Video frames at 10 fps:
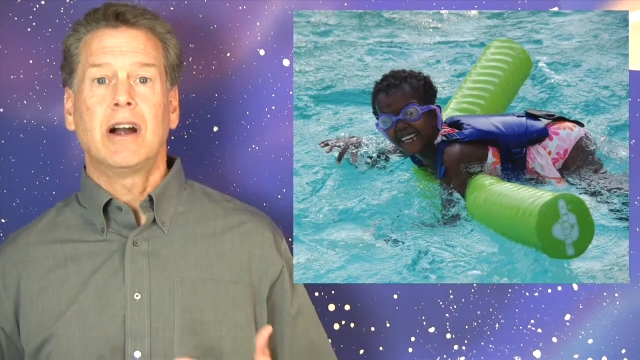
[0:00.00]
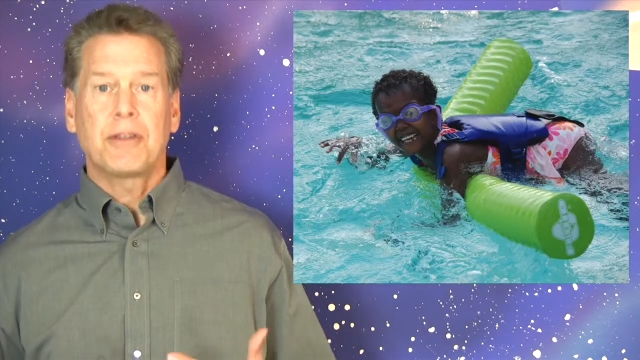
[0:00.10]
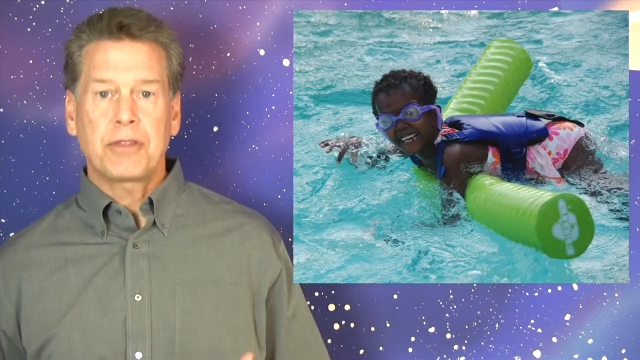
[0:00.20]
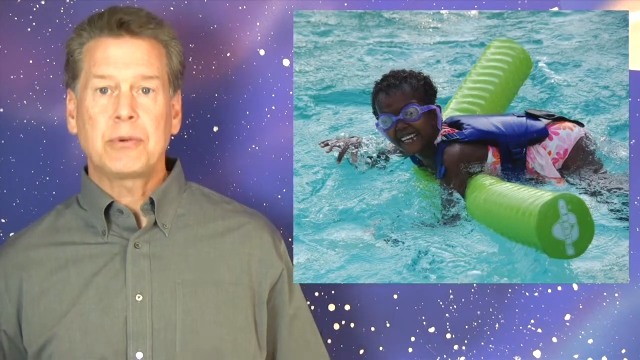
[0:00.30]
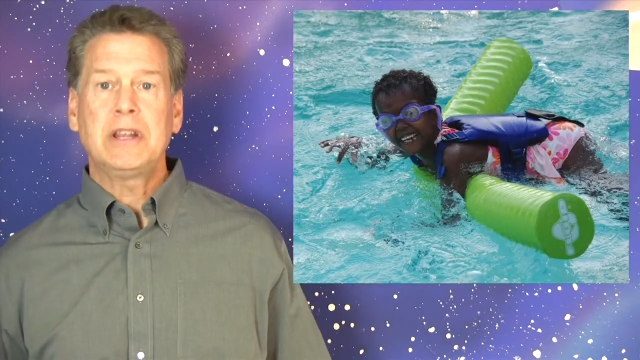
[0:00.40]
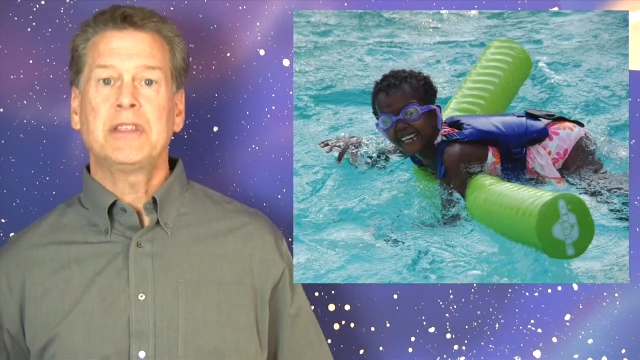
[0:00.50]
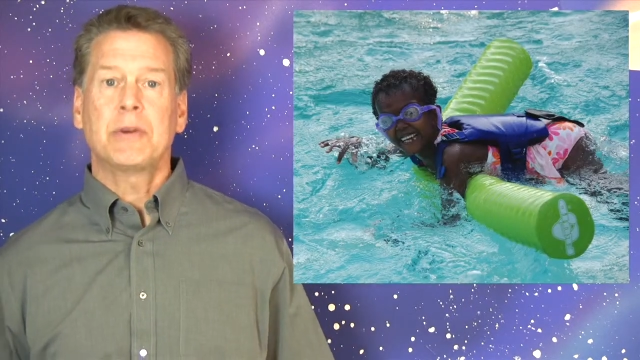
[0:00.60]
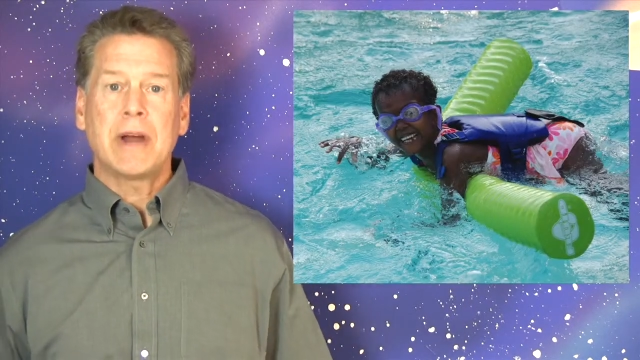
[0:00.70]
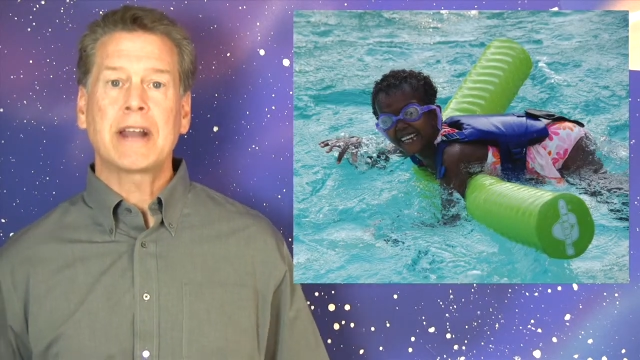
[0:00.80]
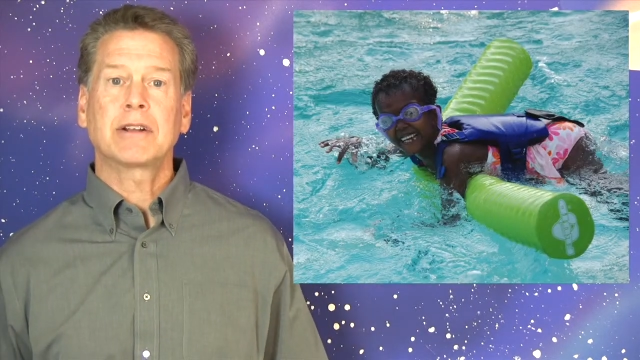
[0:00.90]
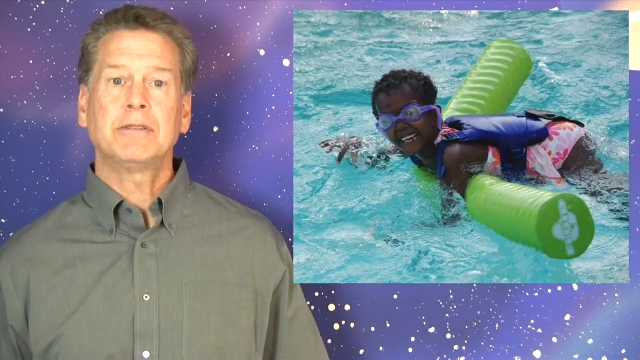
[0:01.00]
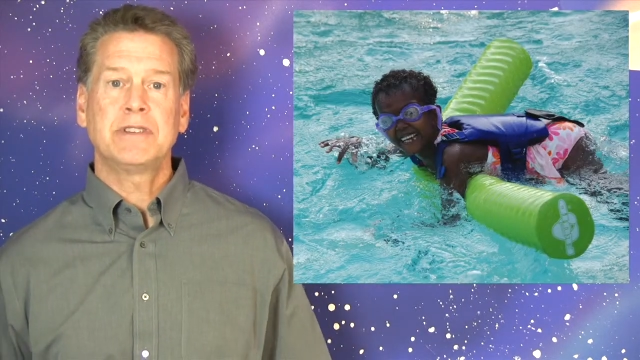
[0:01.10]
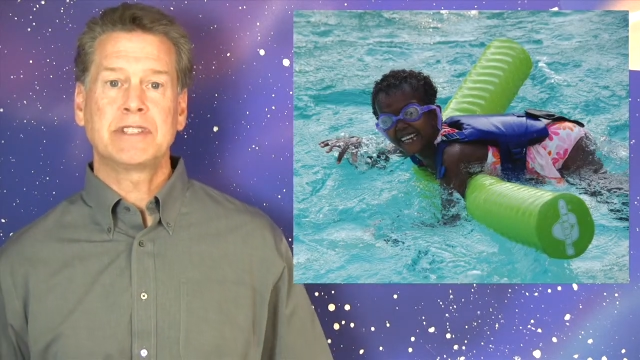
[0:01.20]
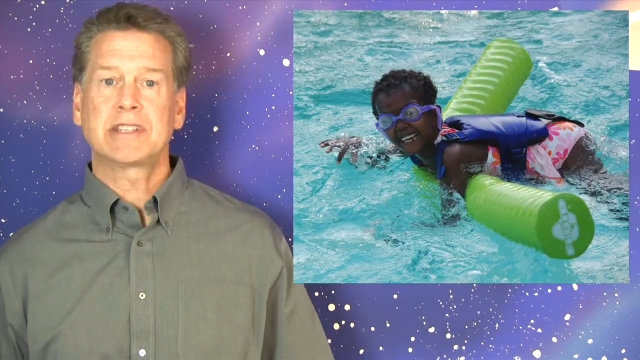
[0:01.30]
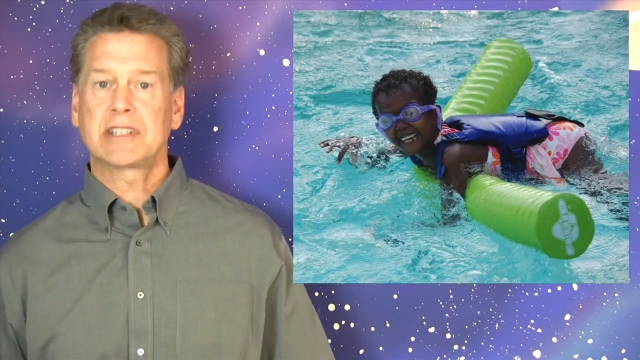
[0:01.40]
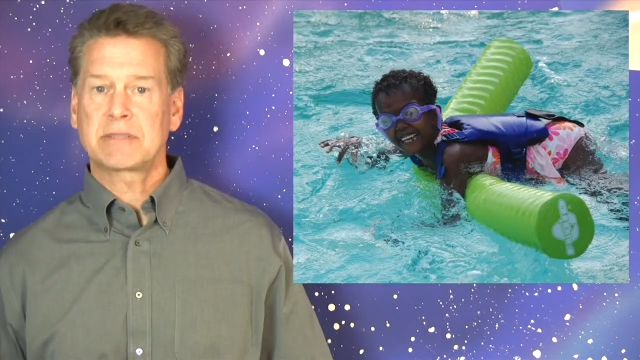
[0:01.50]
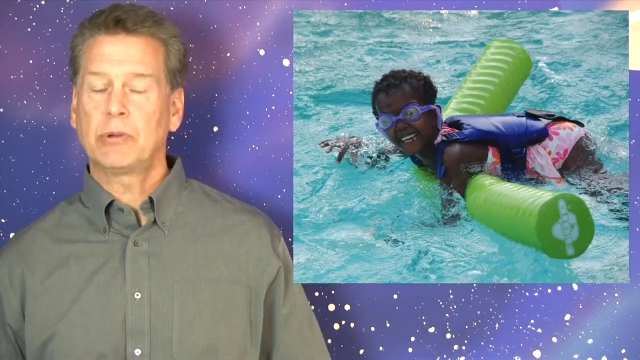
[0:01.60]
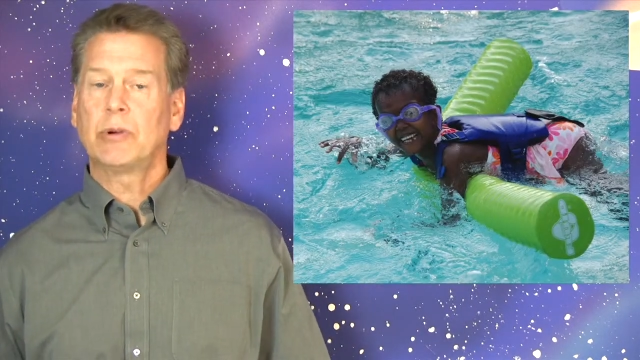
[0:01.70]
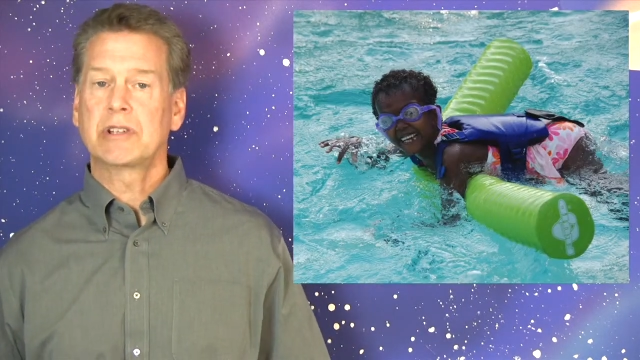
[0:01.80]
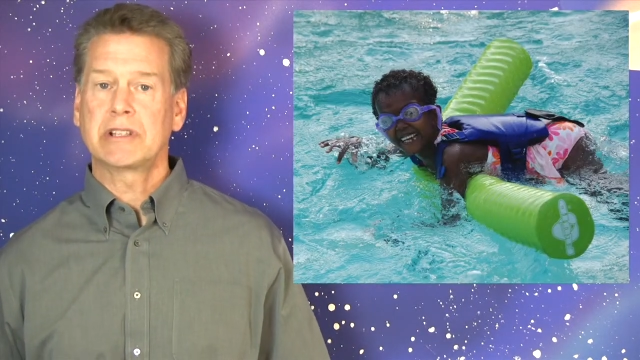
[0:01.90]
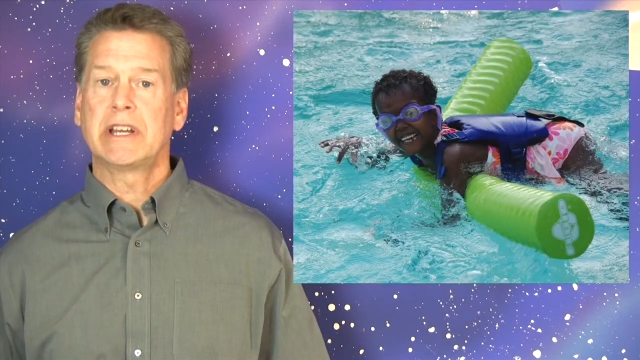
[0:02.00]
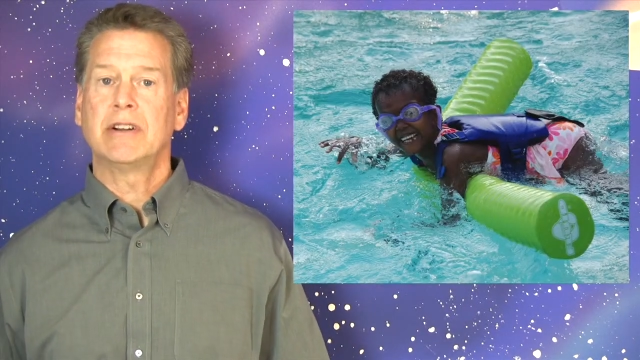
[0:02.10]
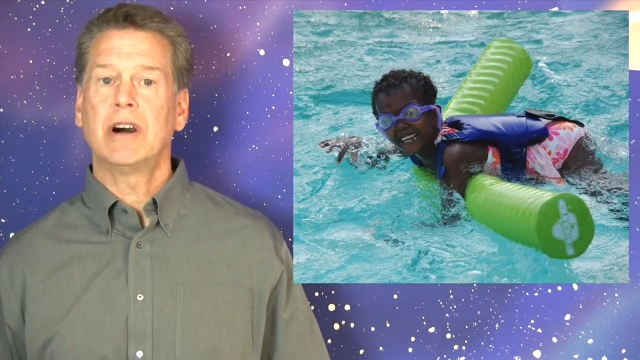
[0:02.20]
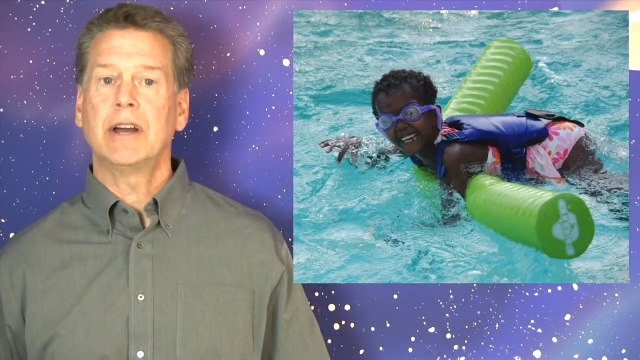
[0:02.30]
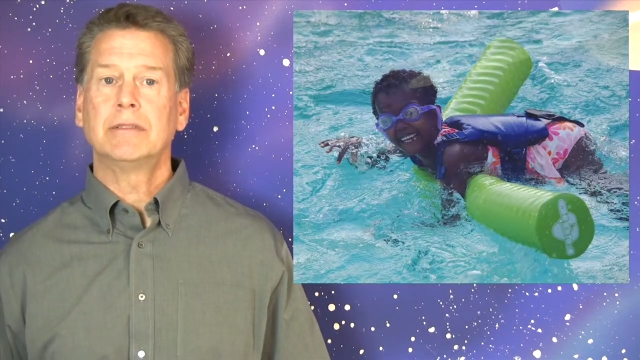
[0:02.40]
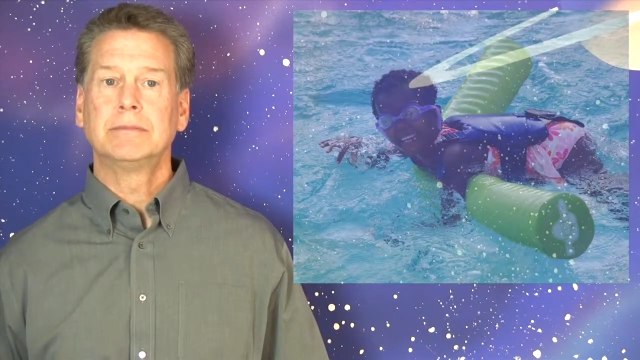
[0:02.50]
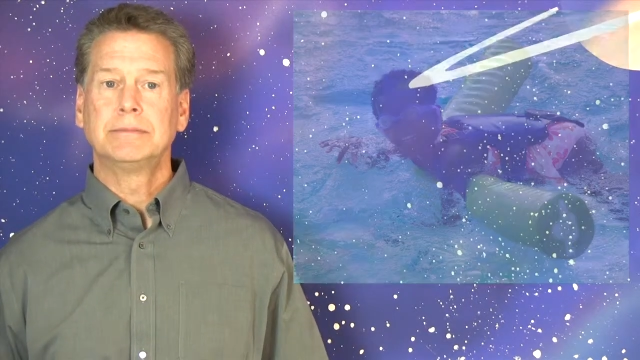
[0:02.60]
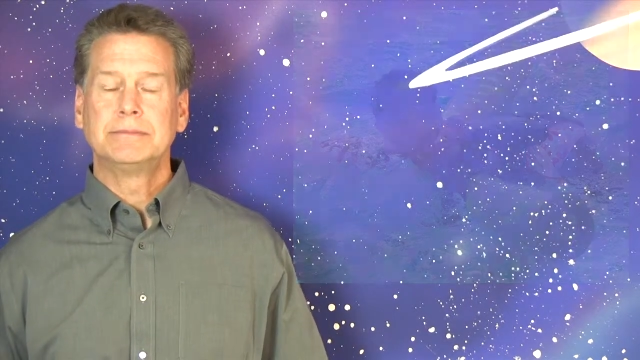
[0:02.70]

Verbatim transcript: are three that radical physics explores later on.